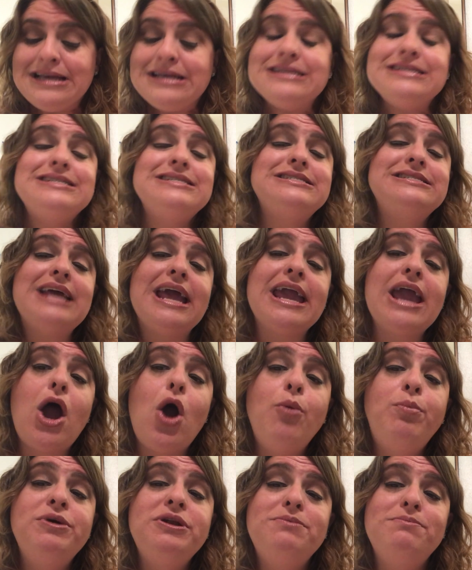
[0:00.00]
Stay
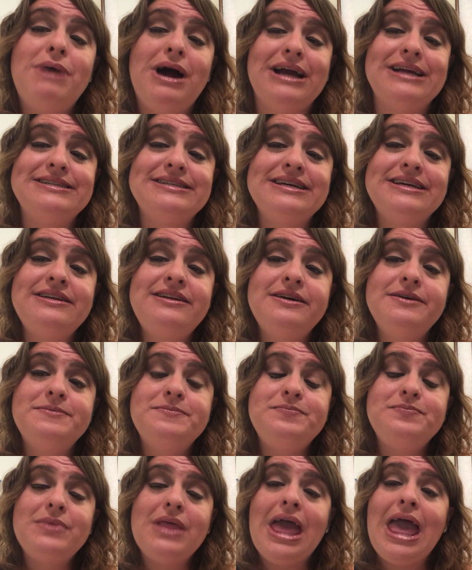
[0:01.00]
open-minded
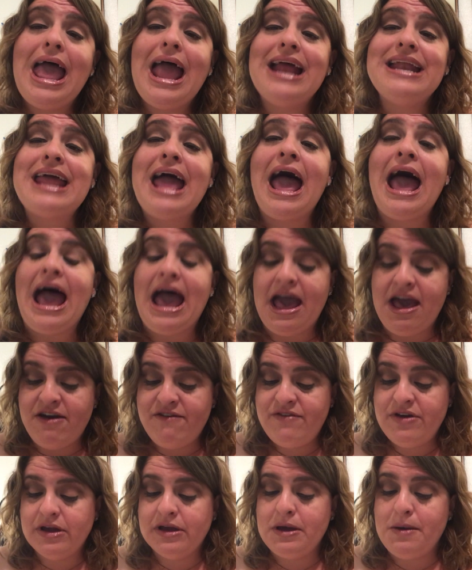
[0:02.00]
and
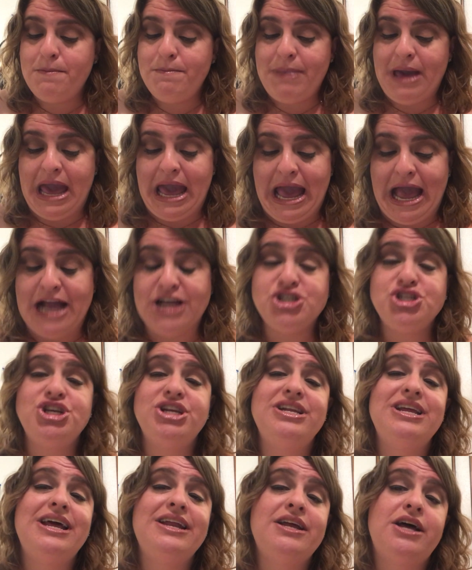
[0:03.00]
have
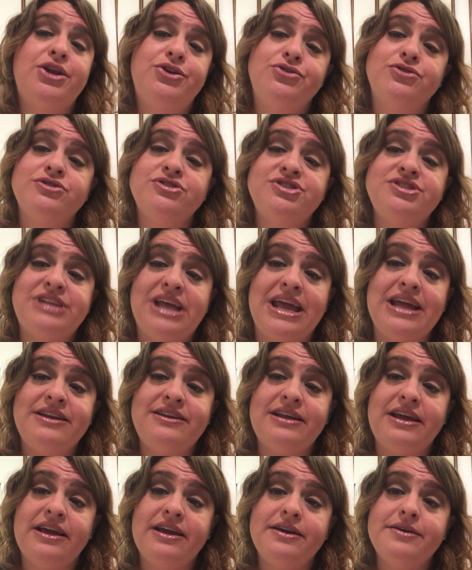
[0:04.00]
compassion and
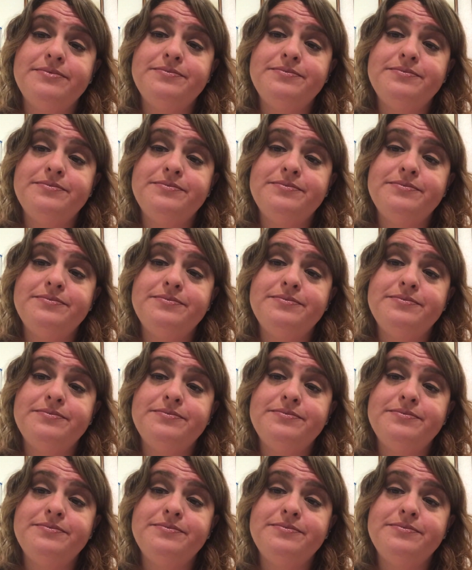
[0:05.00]
understanding.